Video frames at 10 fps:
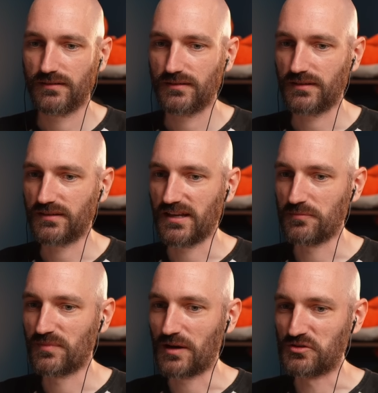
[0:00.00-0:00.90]
What's his
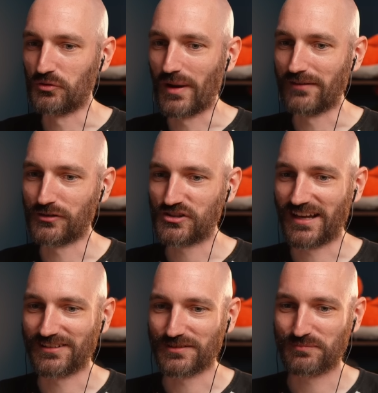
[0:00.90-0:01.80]
name? I'm just waiting for
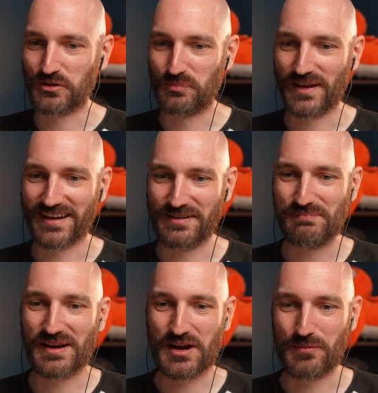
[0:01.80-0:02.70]
chat to pick
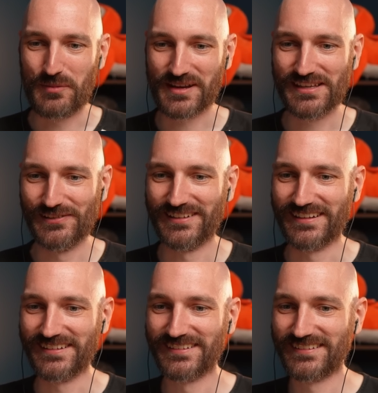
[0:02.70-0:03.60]
up on my cues
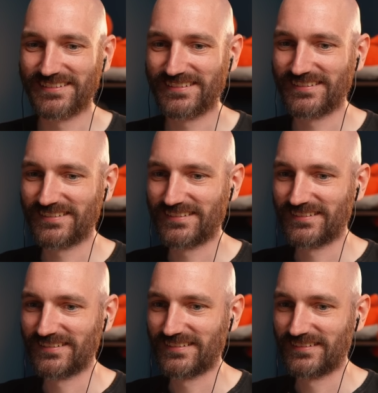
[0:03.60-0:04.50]
here.
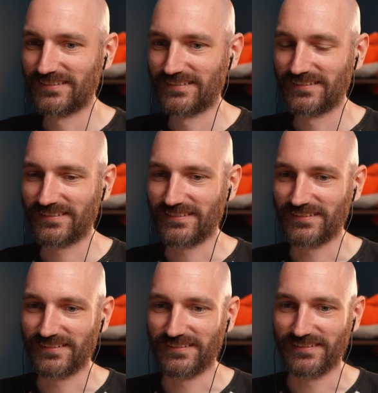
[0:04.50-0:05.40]

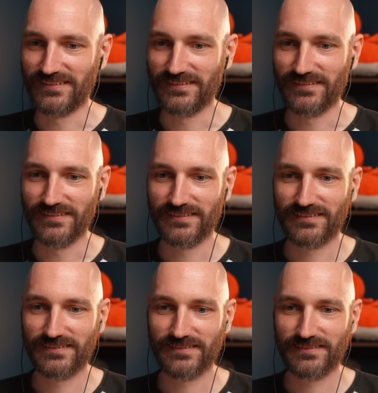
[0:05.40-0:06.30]
No,
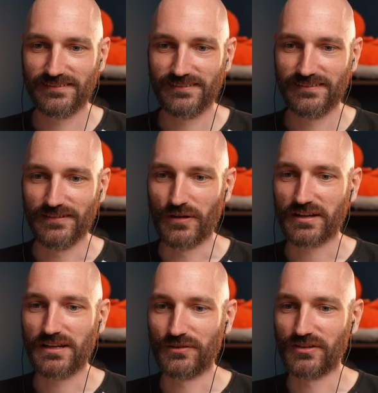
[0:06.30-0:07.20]

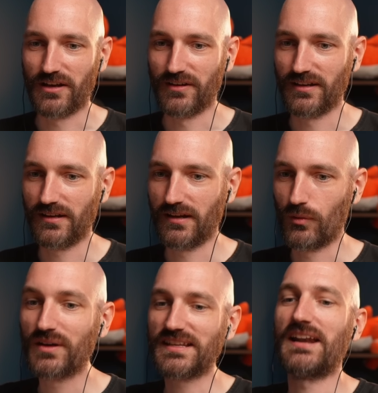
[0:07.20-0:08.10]
not
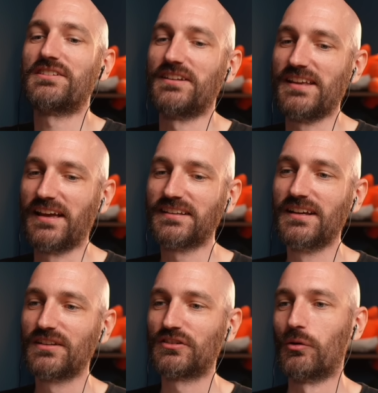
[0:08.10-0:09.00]
Kurosawa. Wes Anderson, yeah.
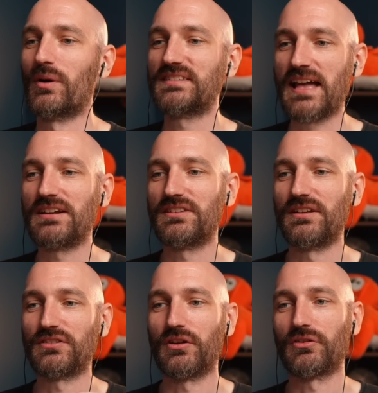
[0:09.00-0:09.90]
So Wes
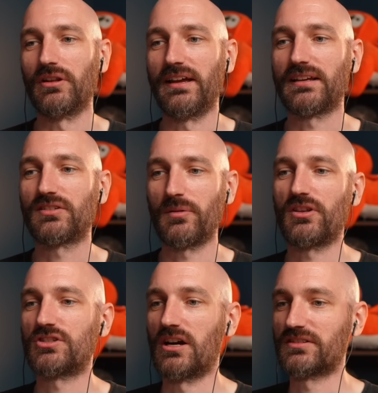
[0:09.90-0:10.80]
Anderson is also like, some of
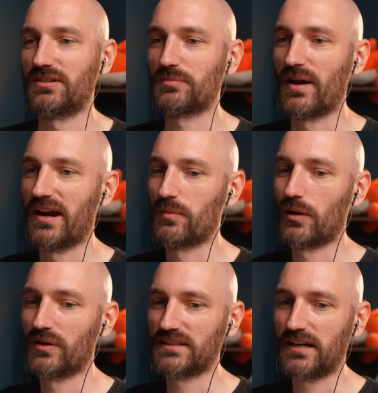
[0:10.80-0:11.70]
the shots are inspired
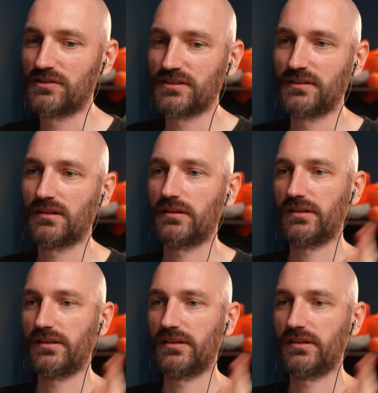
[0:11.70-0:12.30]
by Wes Anderson.